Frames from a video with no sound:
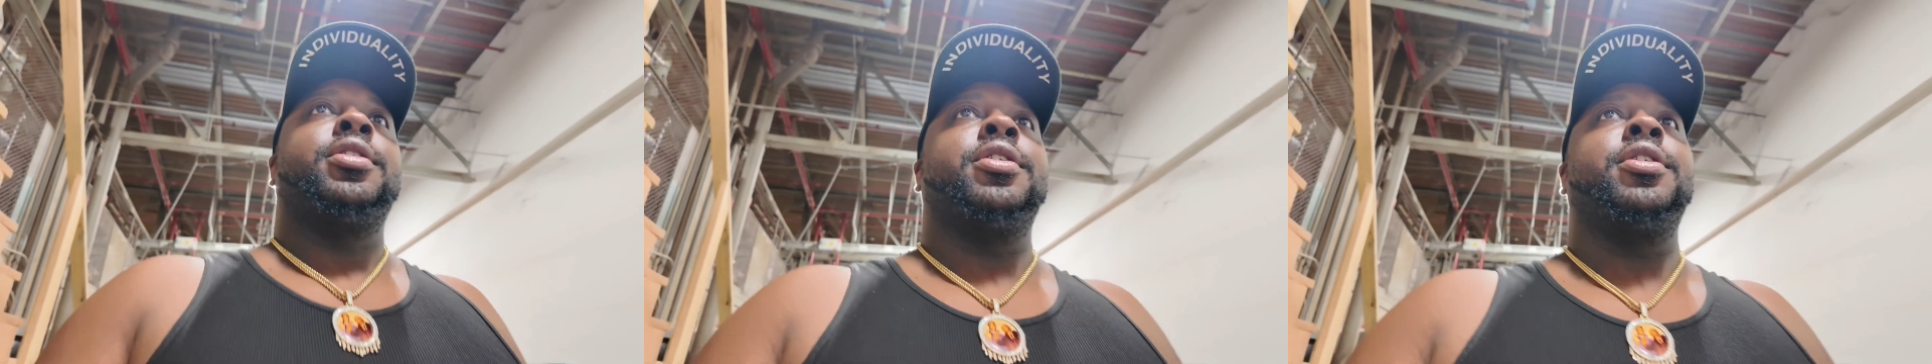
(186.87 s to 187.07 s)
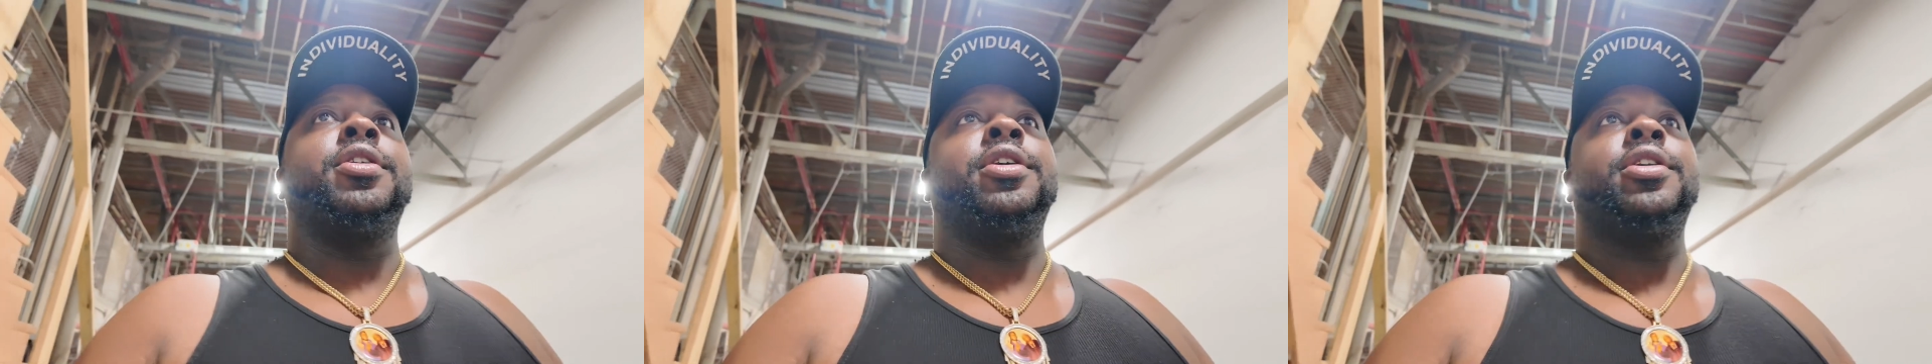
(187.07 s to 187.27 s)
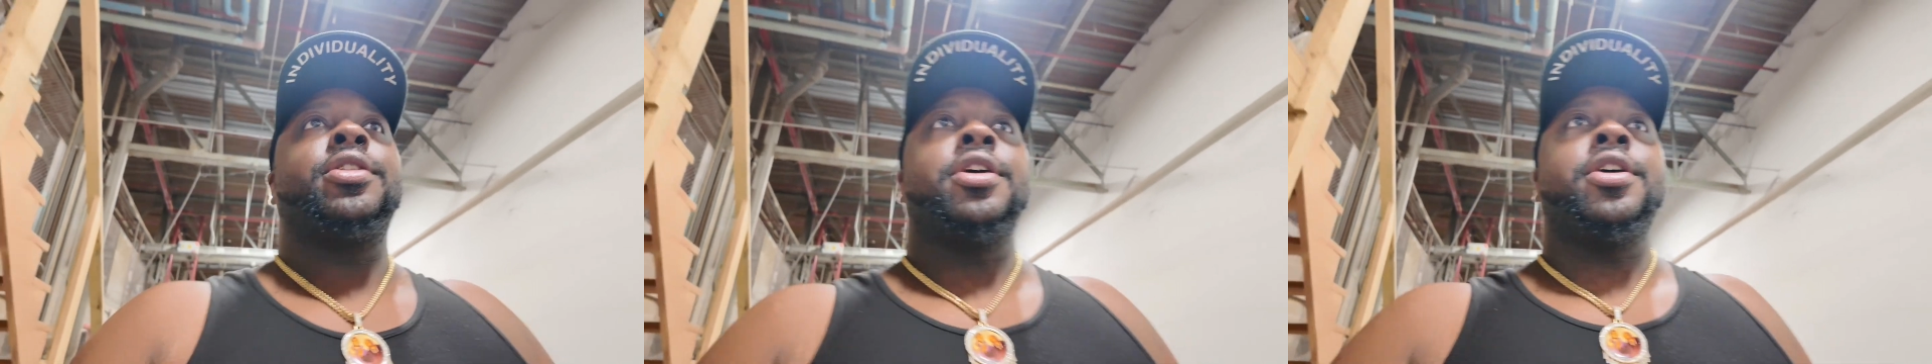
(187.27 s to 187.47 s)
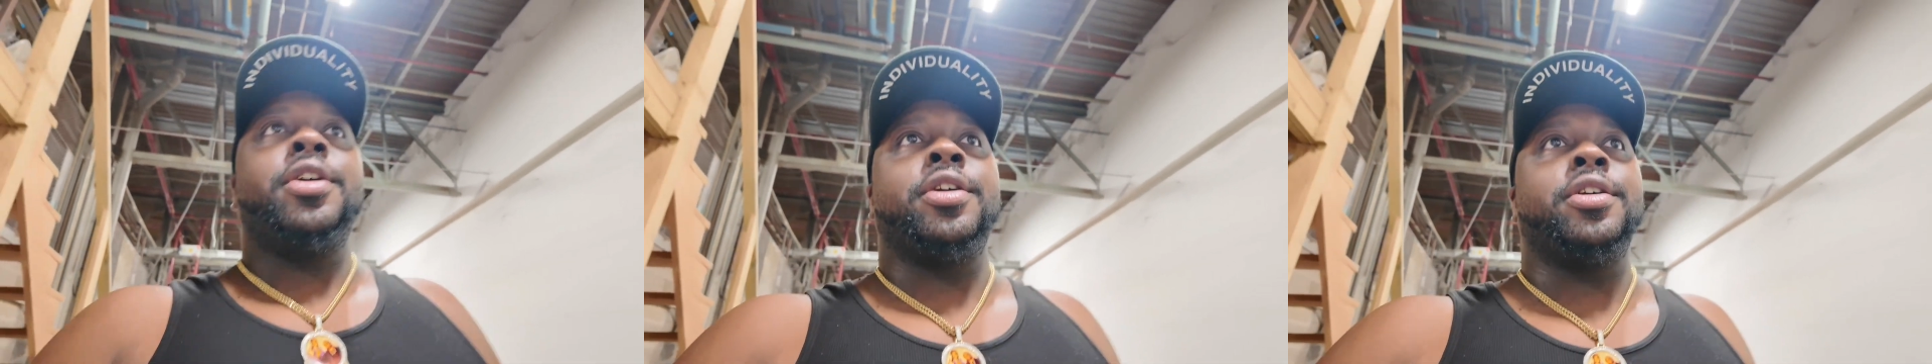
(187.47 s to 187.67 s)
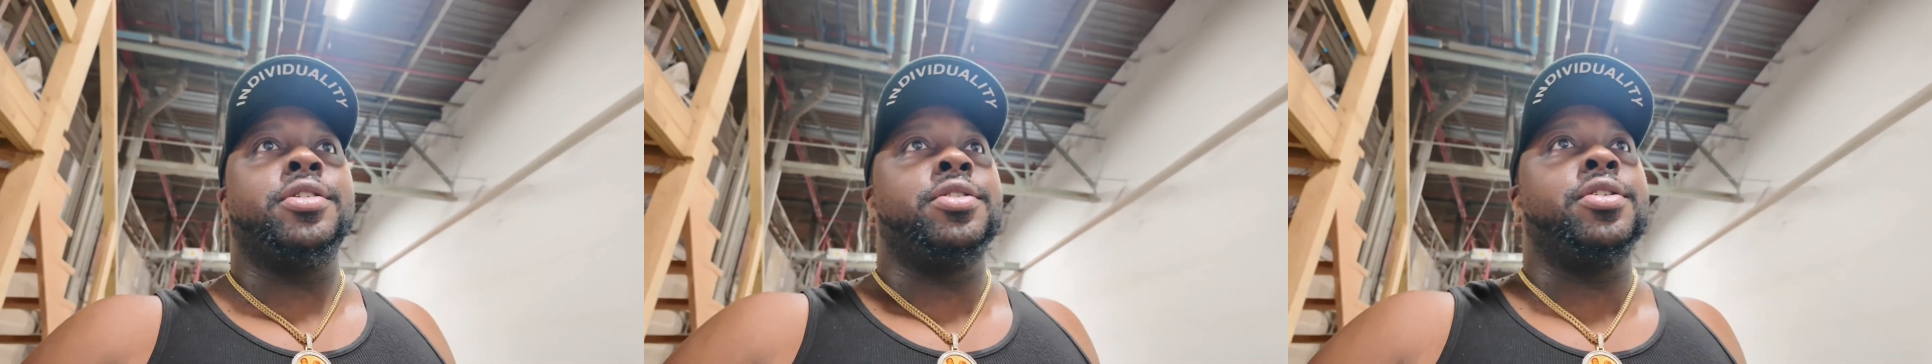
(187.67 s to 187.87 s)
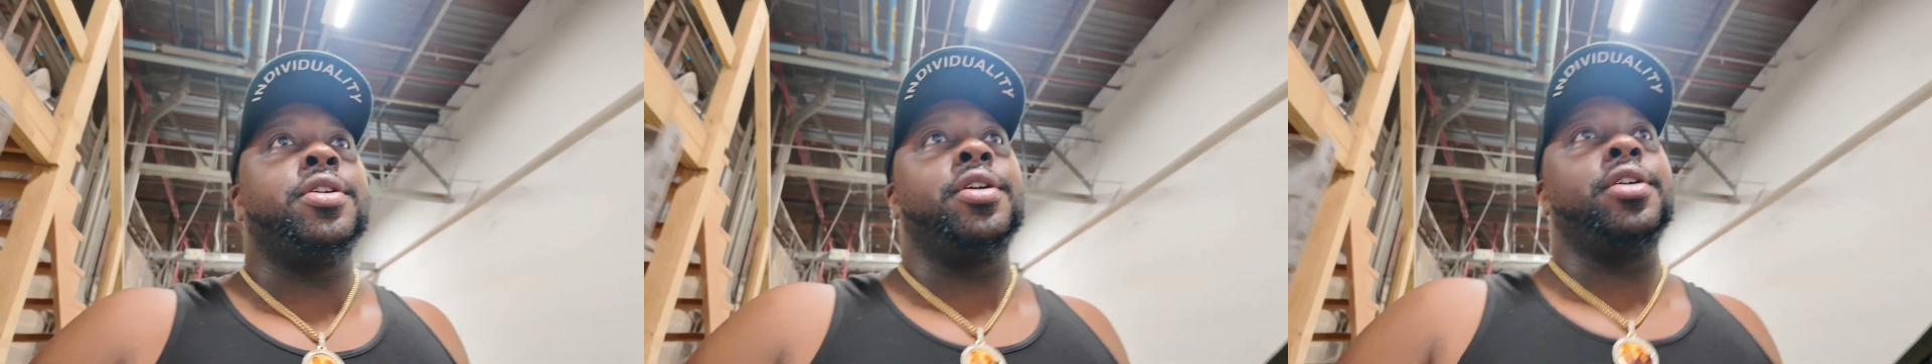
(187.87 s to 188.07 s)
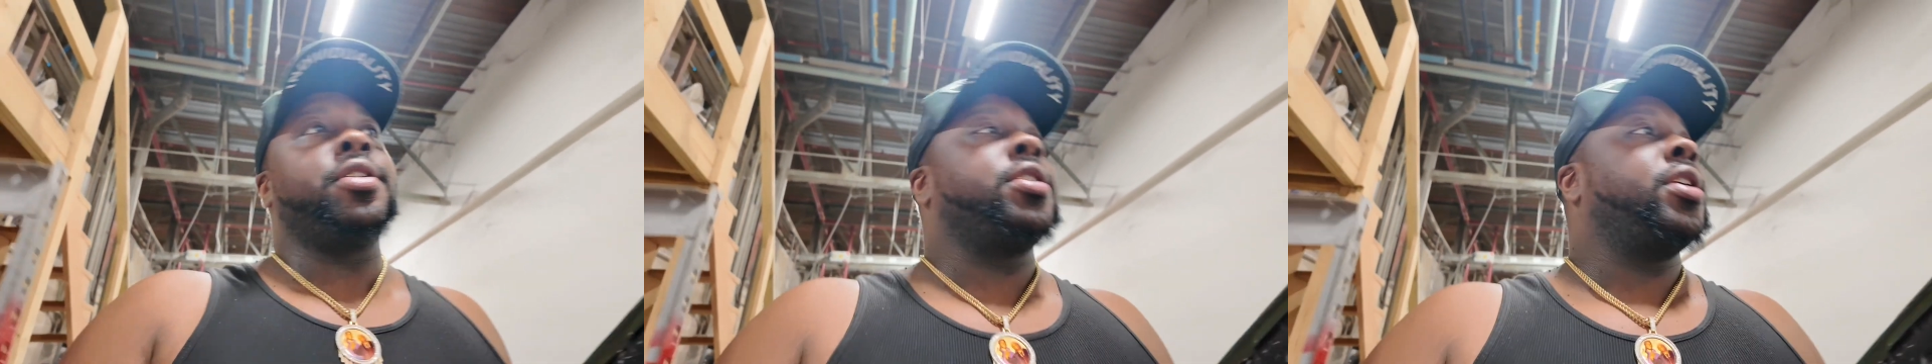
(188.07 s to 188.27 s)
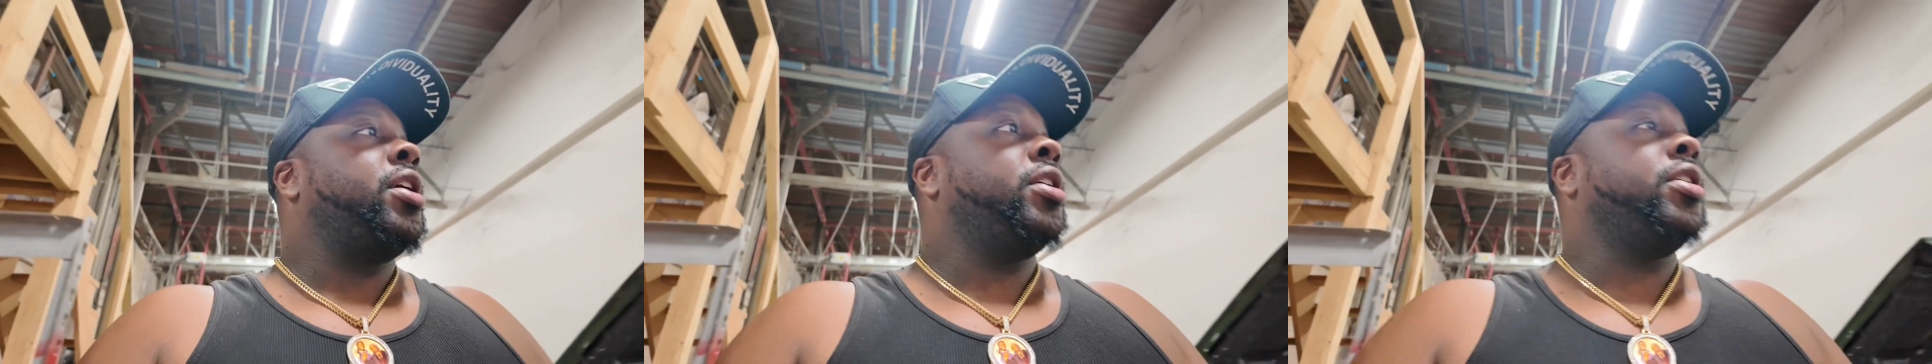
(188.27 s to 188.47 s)
Everything is
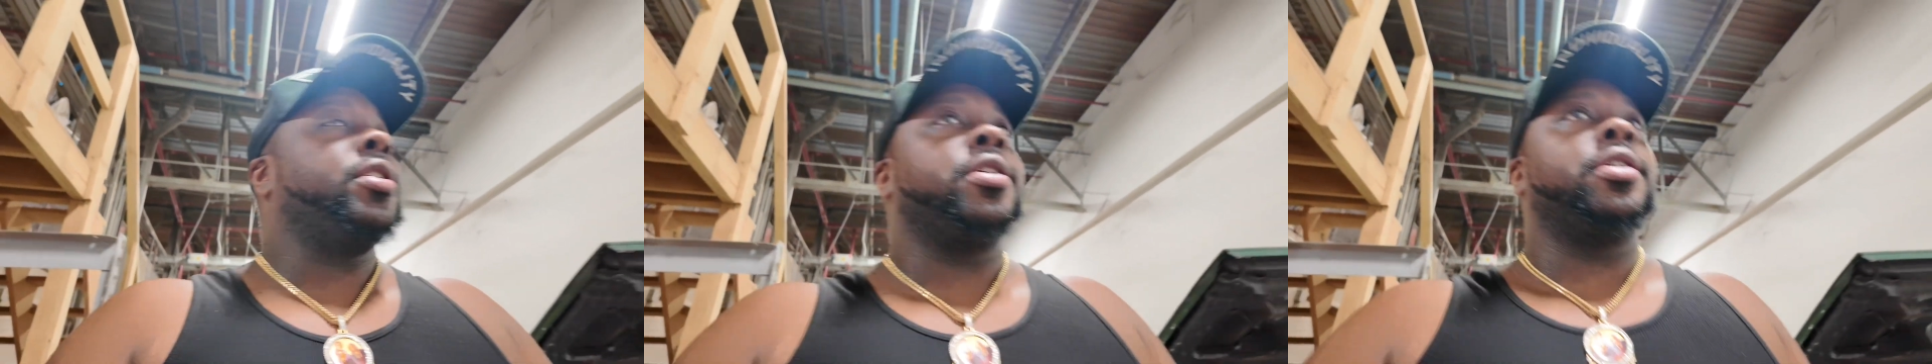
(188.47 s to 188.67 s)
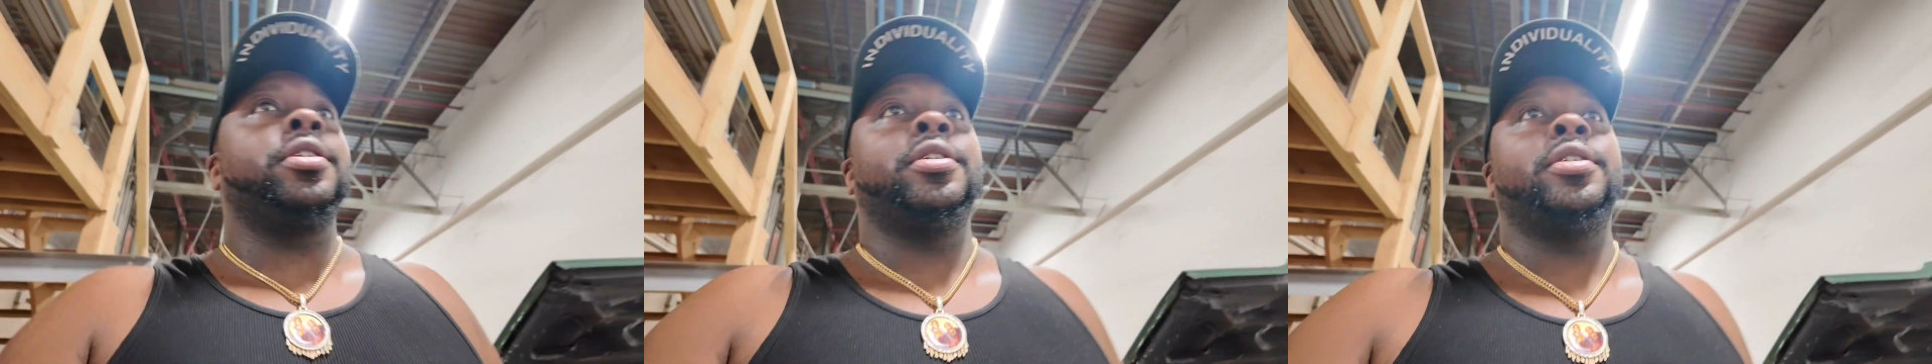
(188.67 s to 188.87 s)
everything.